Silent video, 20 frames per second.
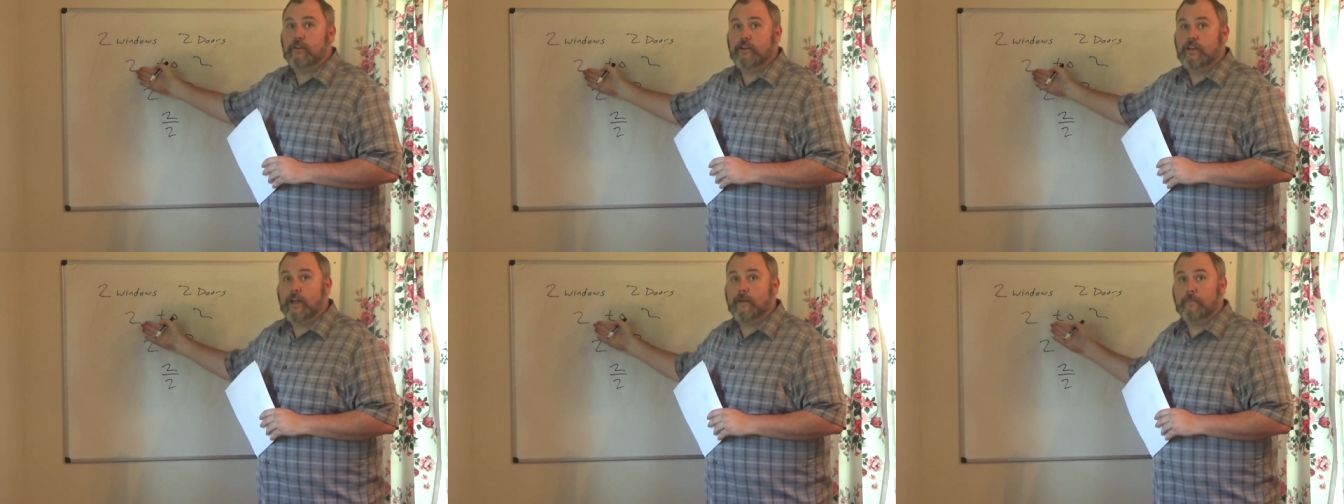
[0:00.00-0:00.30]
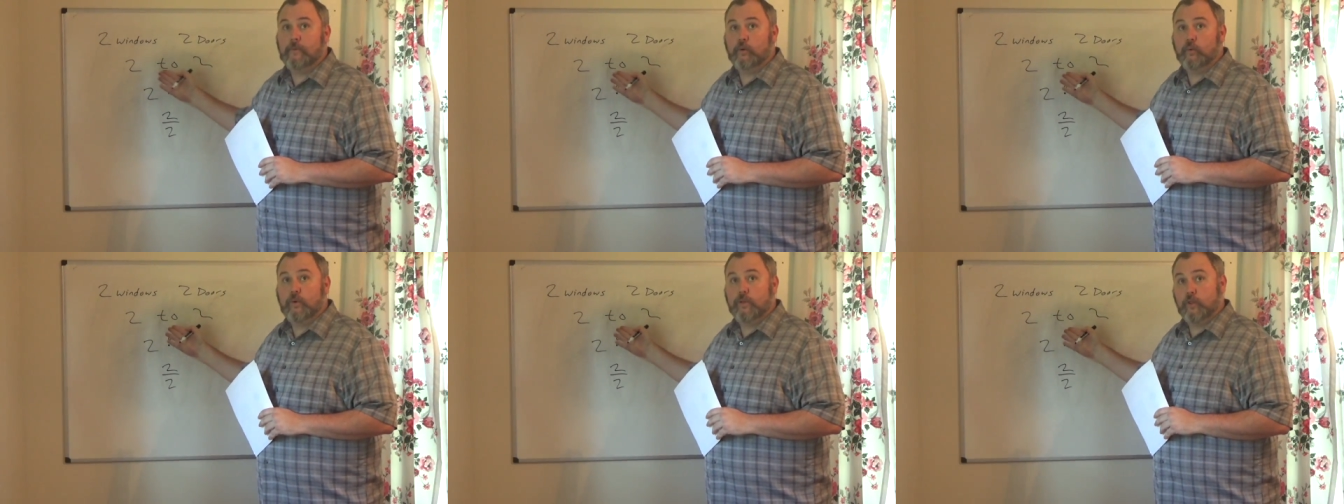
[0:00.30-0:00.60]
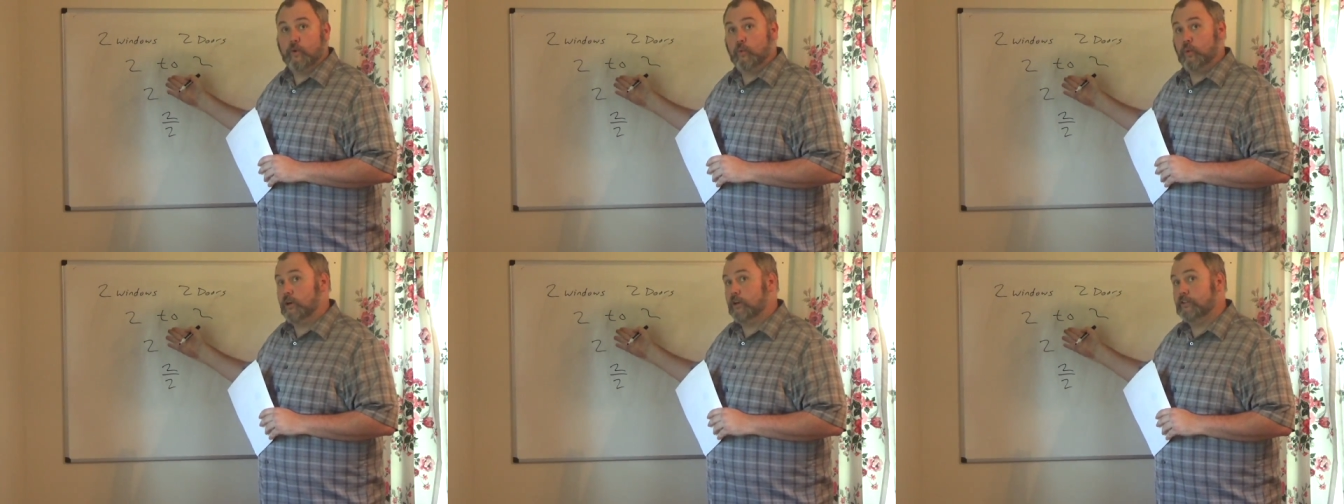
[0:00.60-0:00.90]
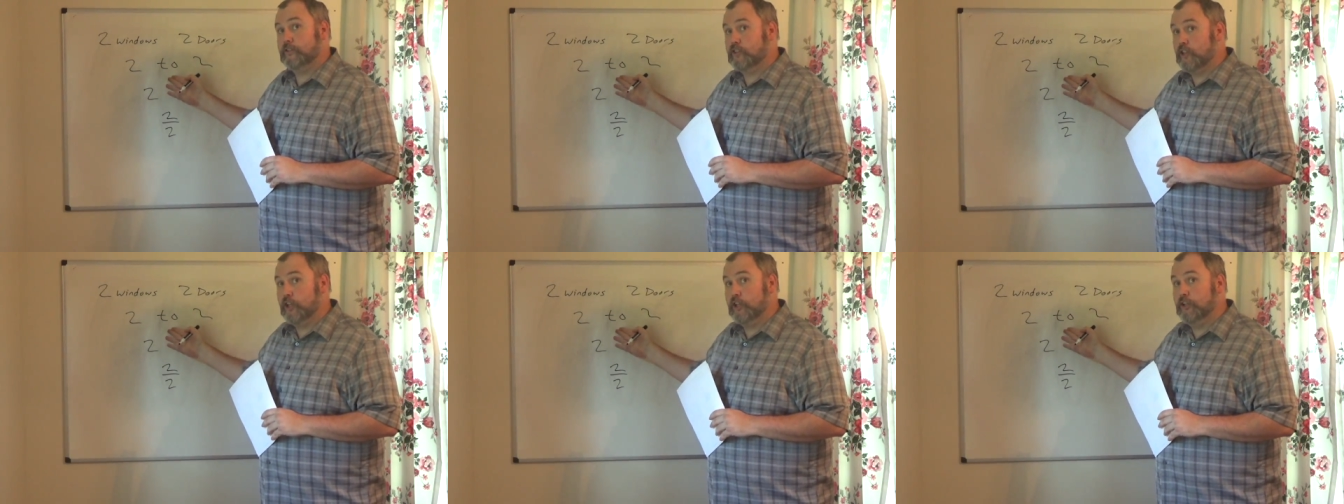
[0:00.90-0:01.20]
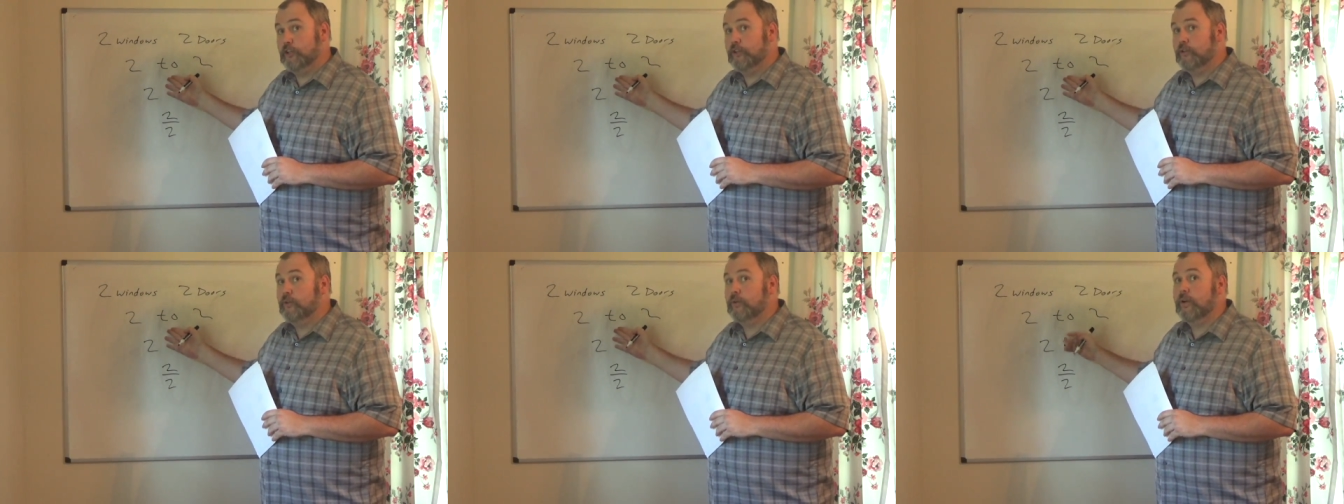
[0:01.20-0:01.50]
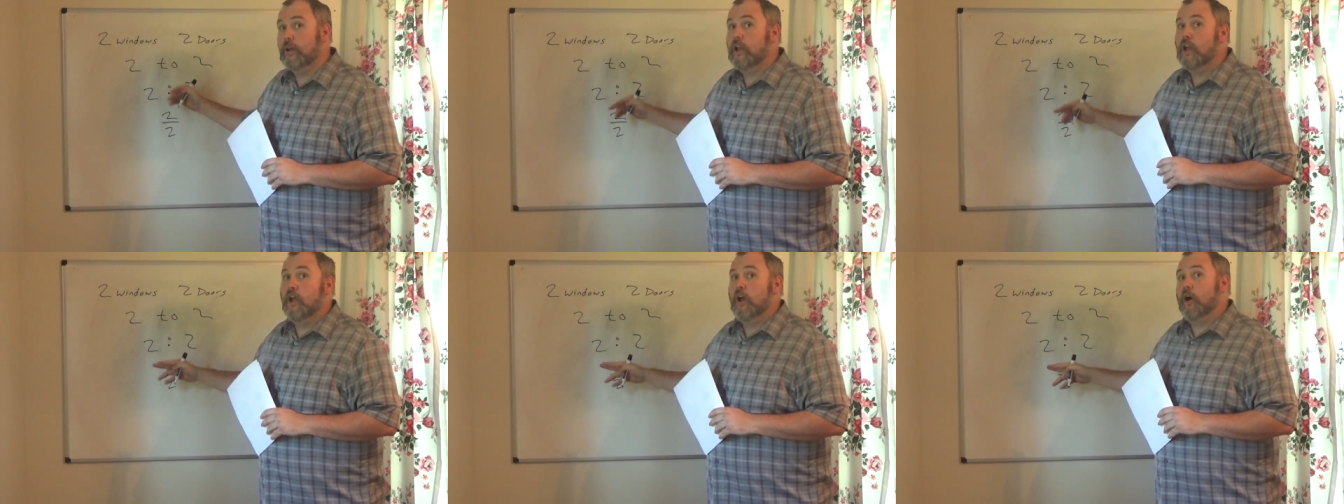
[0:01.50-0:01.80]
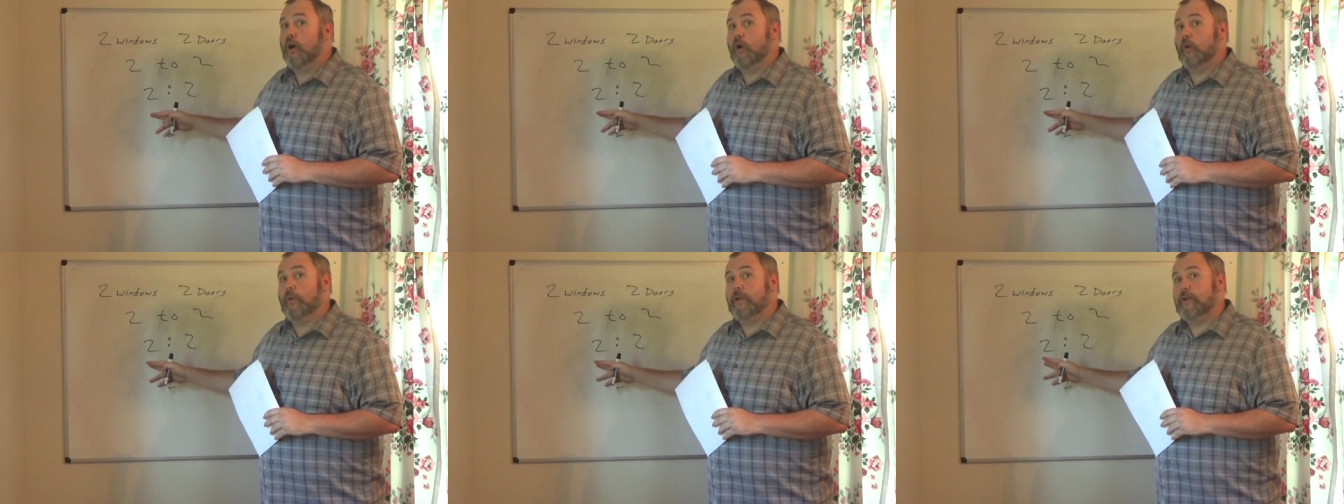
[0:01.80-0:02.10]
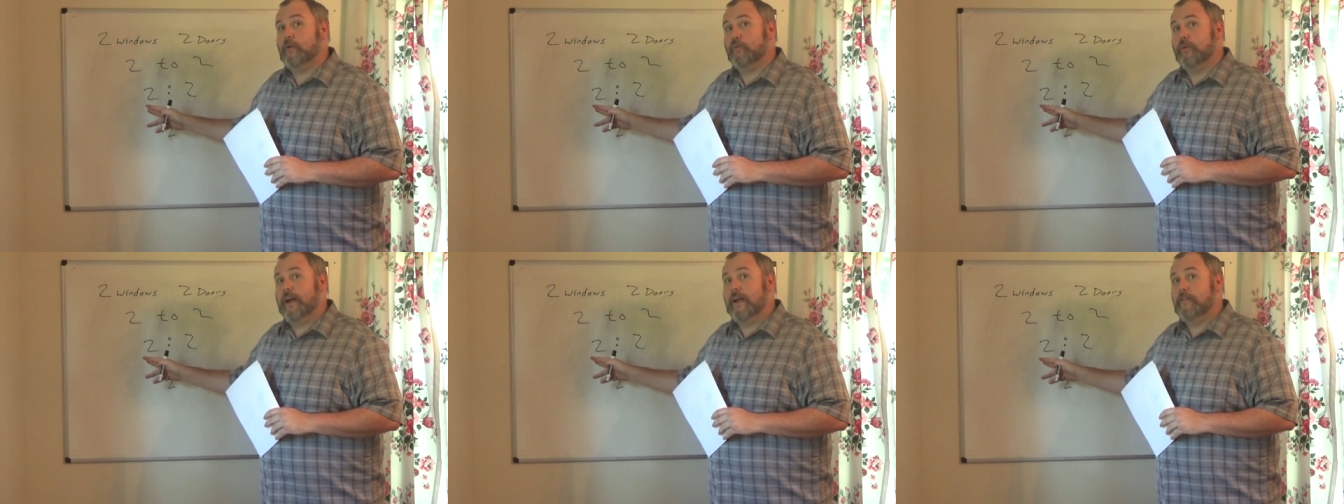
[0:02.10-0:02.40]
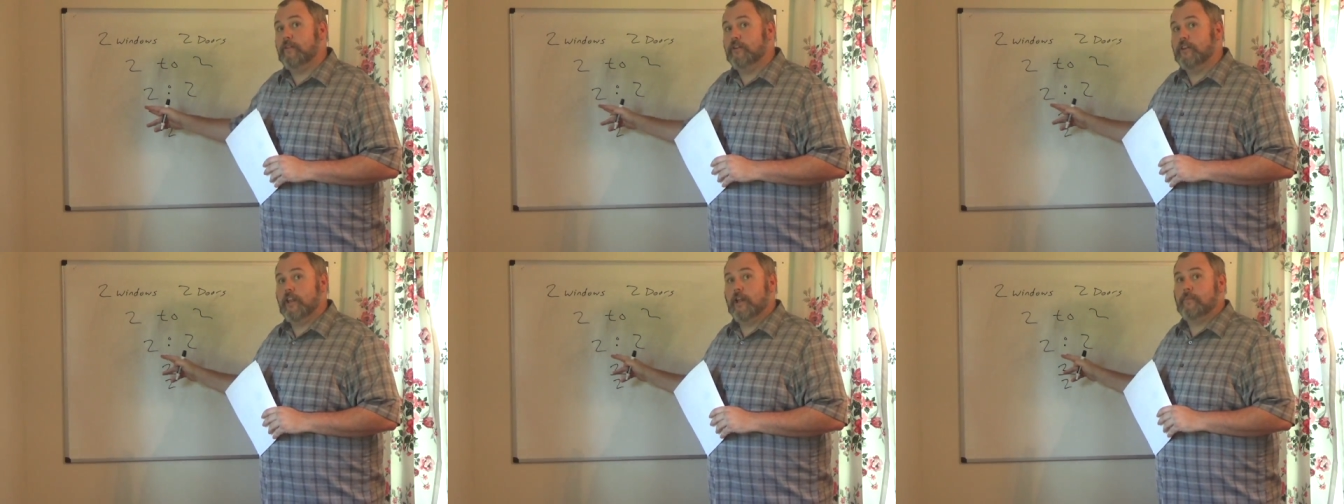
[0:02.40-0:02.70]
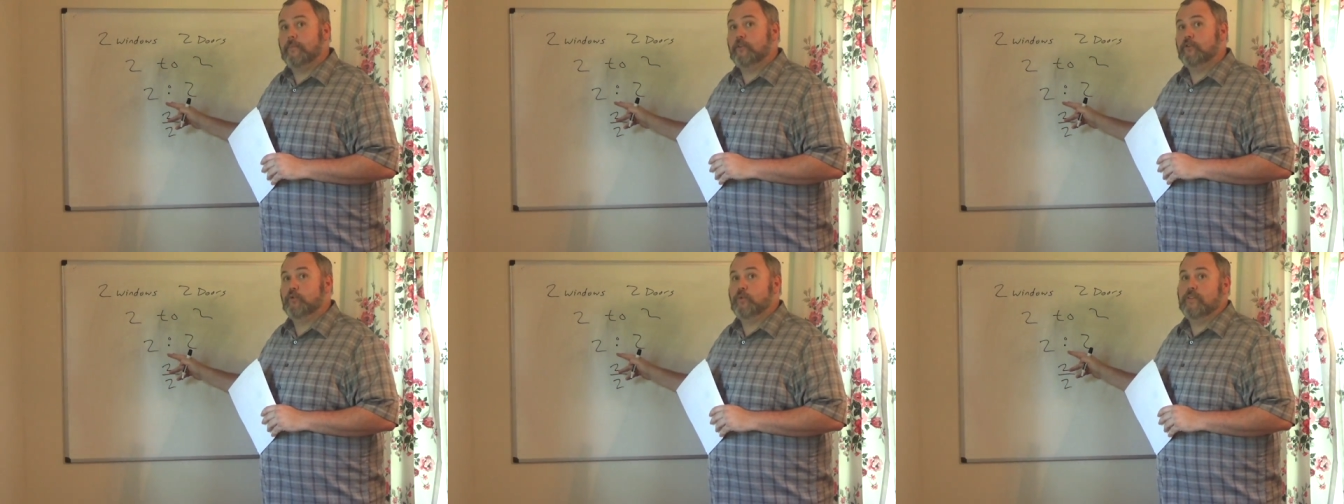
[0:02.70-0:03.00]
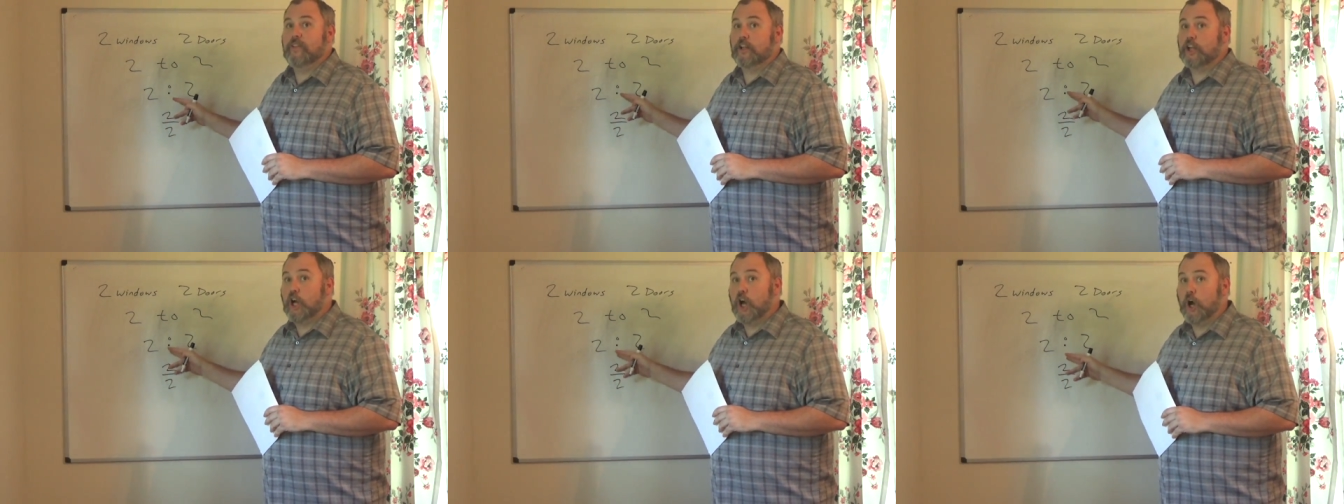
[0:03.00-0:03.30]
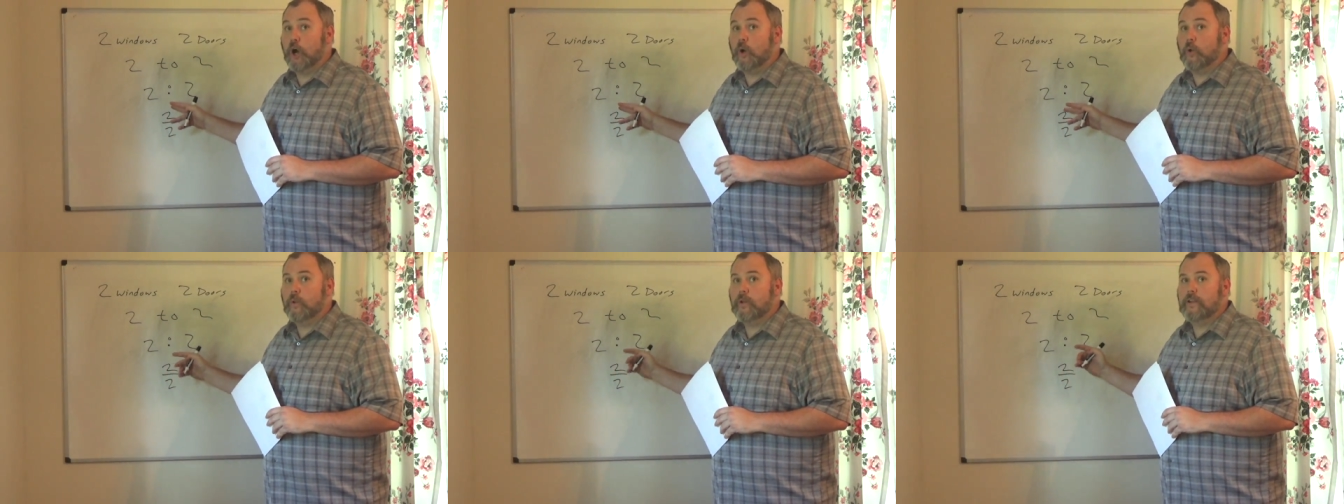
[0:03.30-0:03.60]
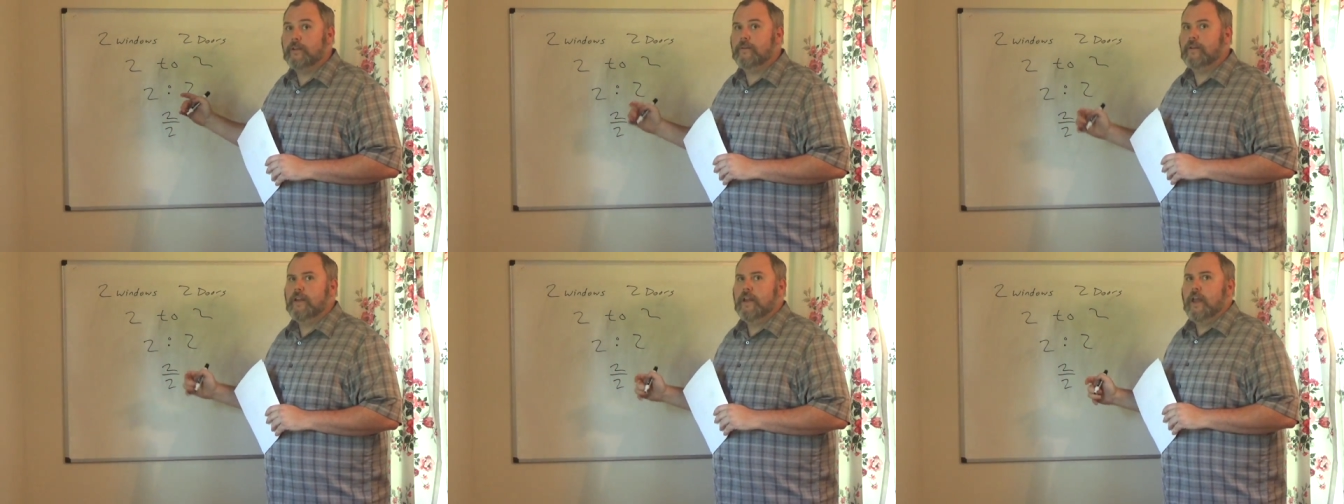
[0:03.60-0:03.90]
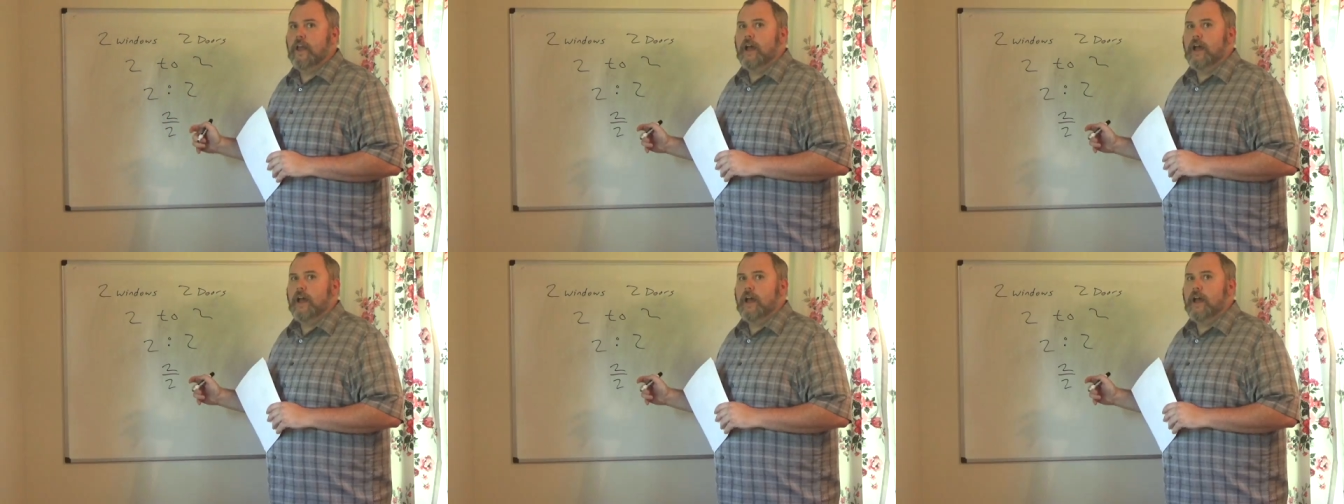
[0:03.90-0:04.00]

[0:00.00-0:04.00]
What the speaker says: the number with the word 2, or we can write the numbers with a colon.